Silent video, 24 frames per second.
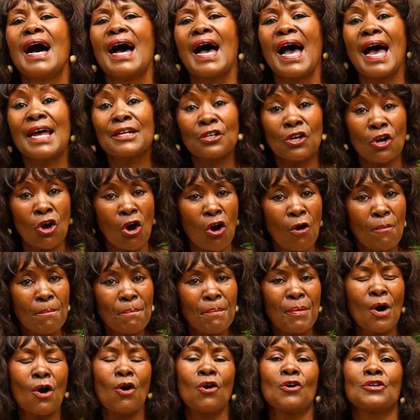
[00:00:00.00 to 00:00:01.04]
and
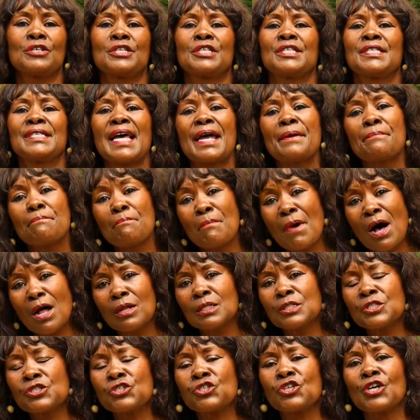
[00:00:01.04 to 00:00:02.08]
compost and
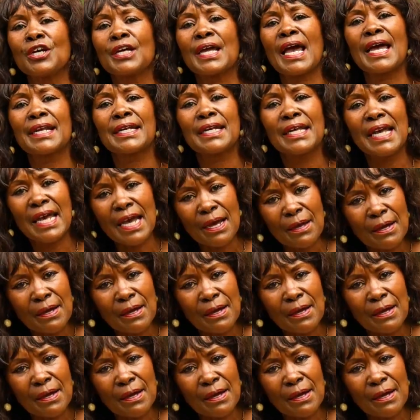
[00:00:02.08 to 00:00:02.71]
mulching, and